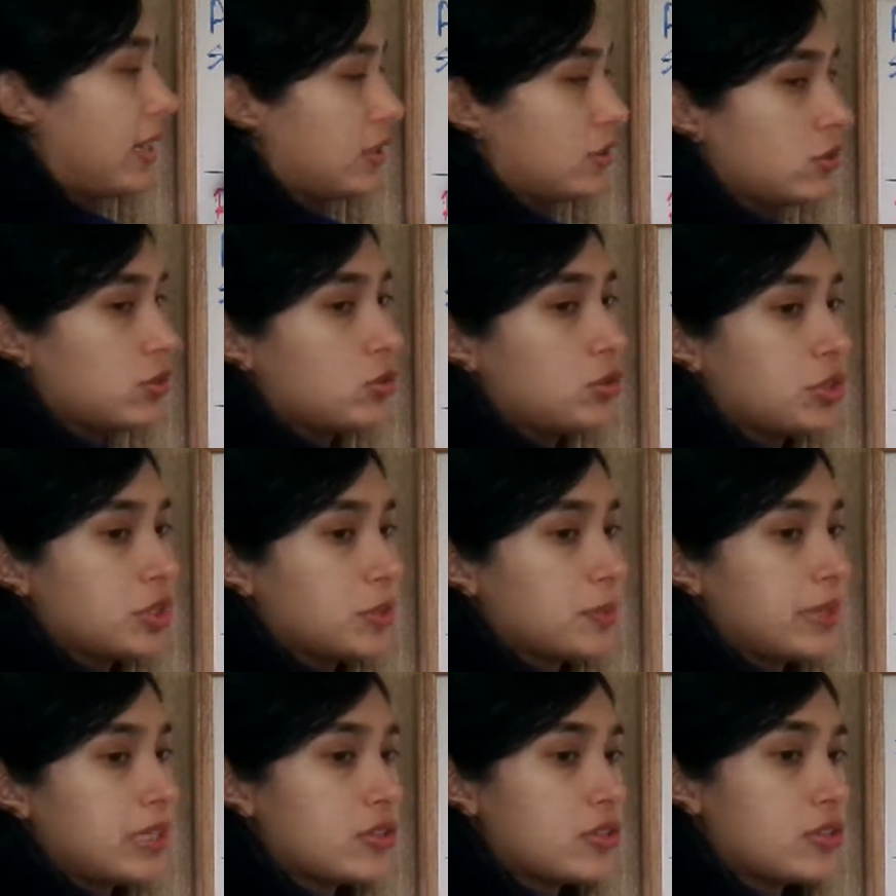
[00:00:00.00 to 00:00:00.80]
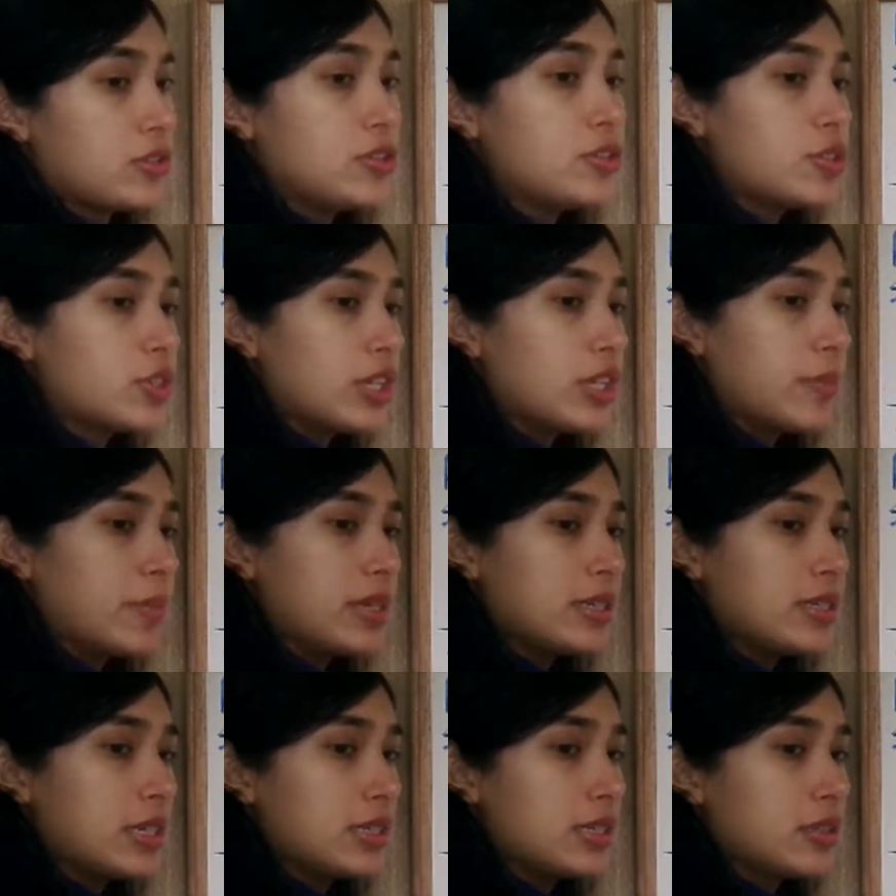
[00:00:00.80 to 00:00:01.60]
It's a back to school special.
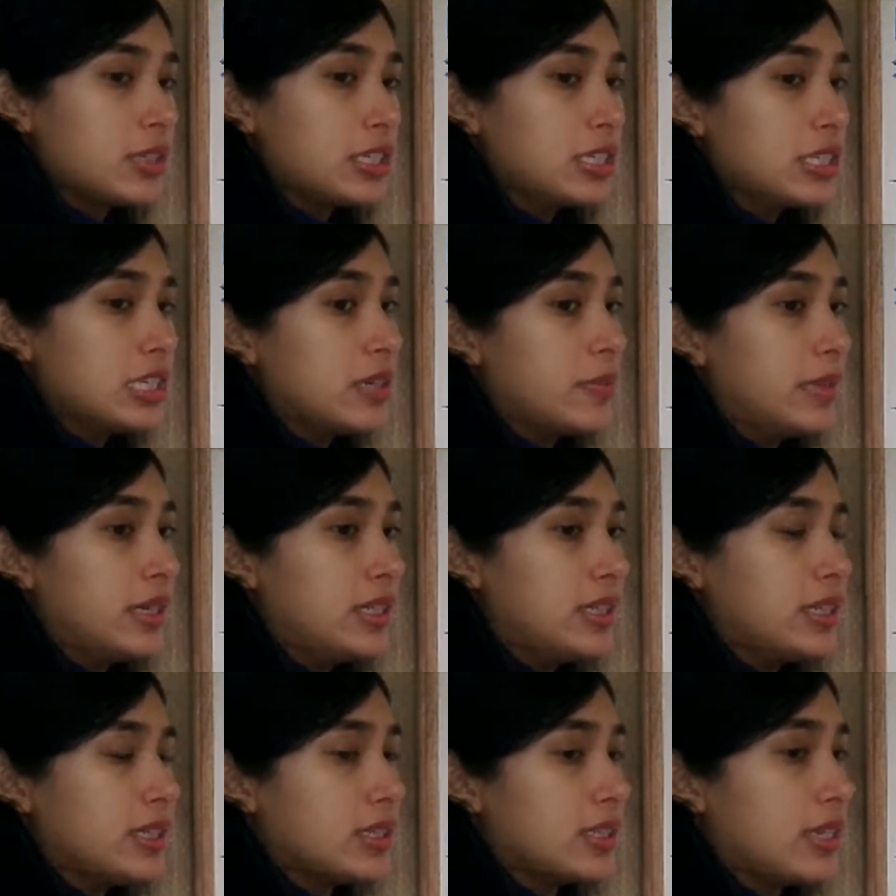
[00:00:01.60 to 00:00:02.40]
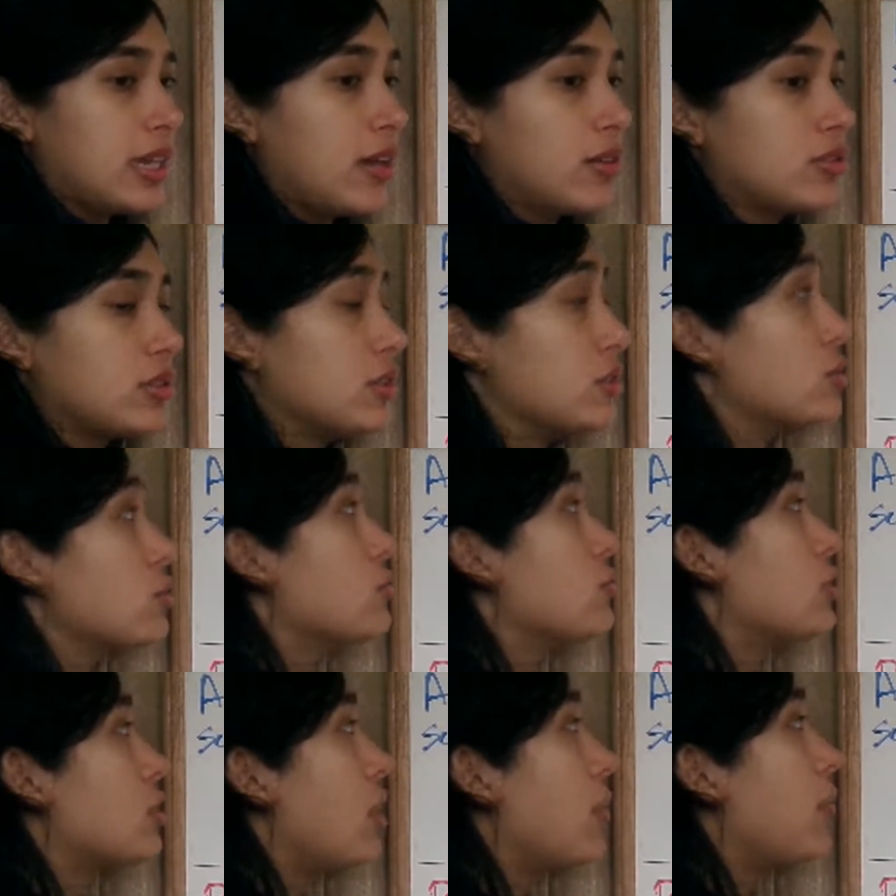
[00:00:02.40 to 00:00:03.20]
Usually it means that something's going to be
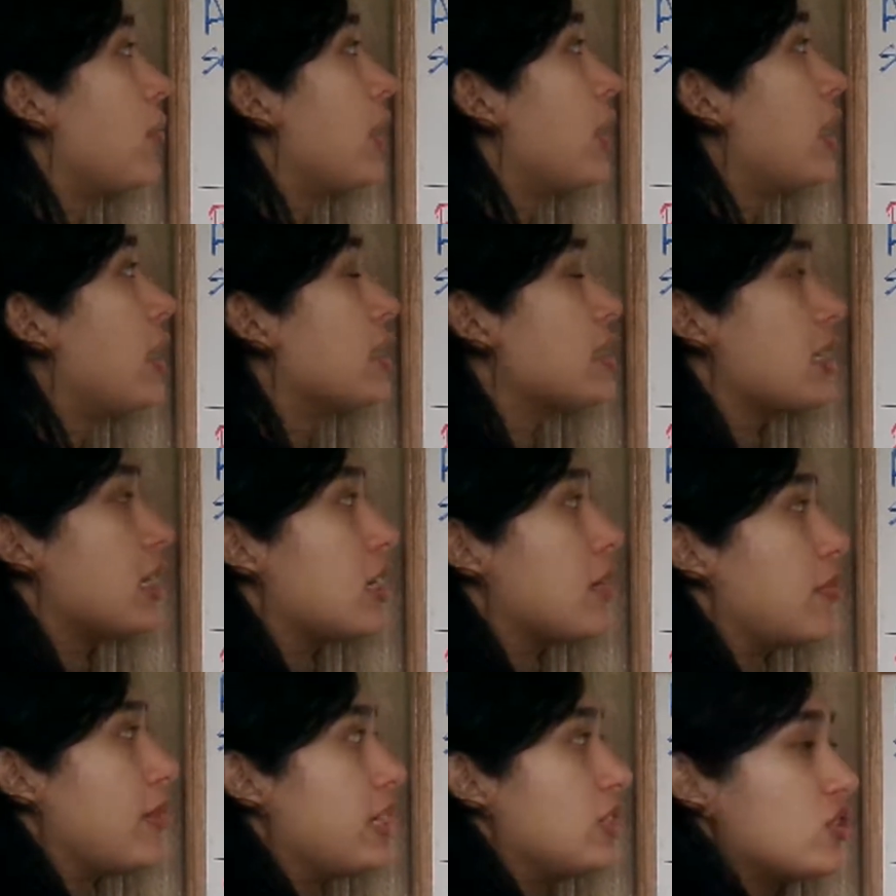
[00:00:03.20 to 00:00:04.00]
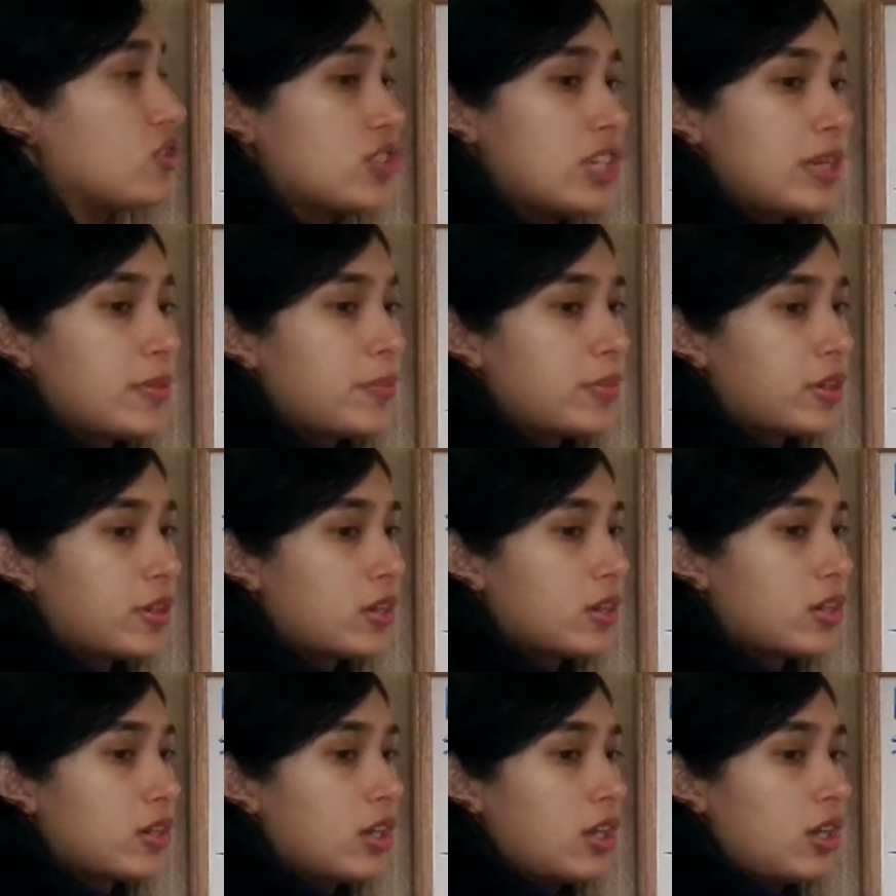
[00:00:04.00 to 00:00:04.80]
discounted. So something is going to be
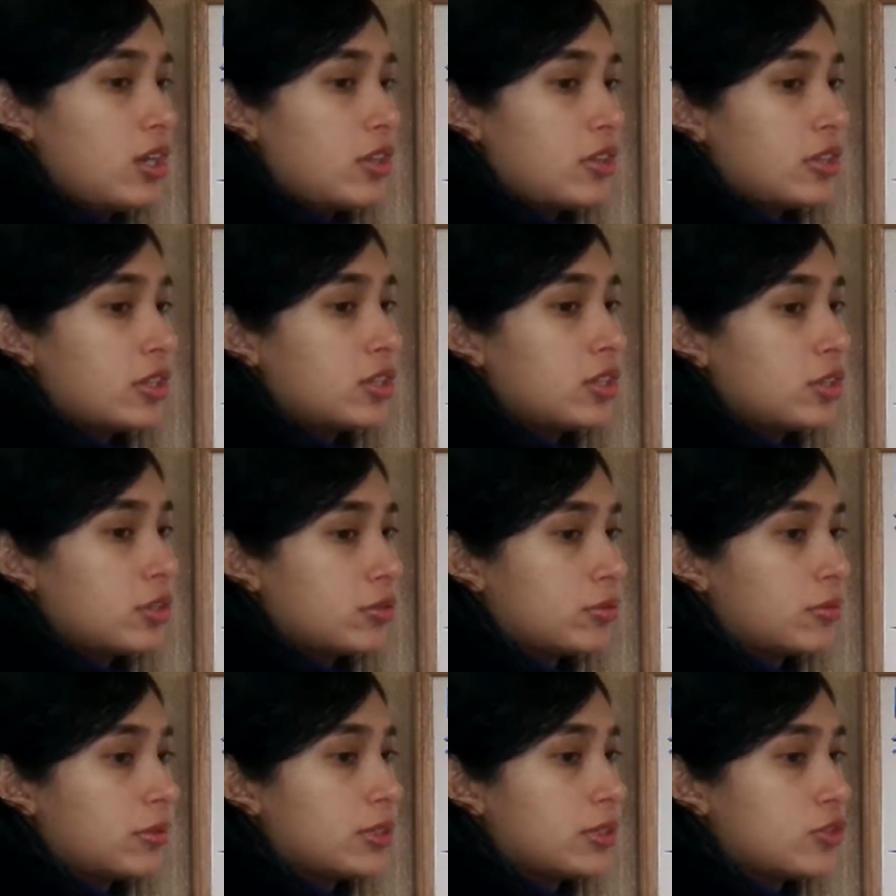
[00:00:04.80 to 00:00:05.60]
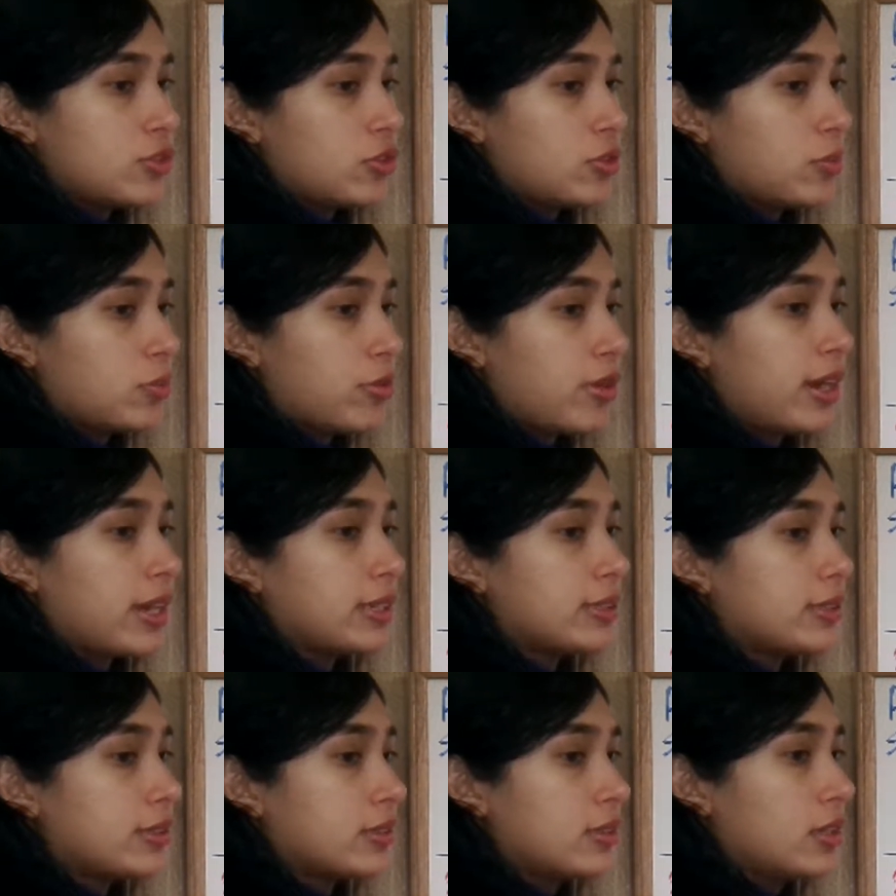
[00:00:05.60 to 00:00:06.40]
cheaper than the
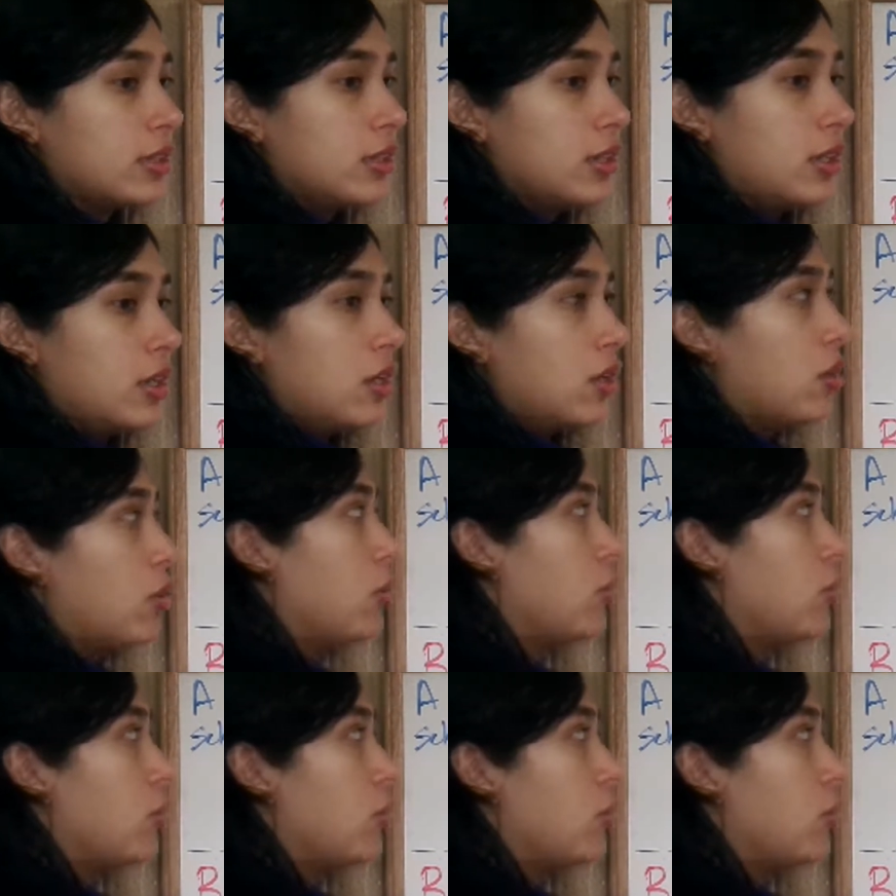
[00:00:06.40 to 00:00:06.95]
original price.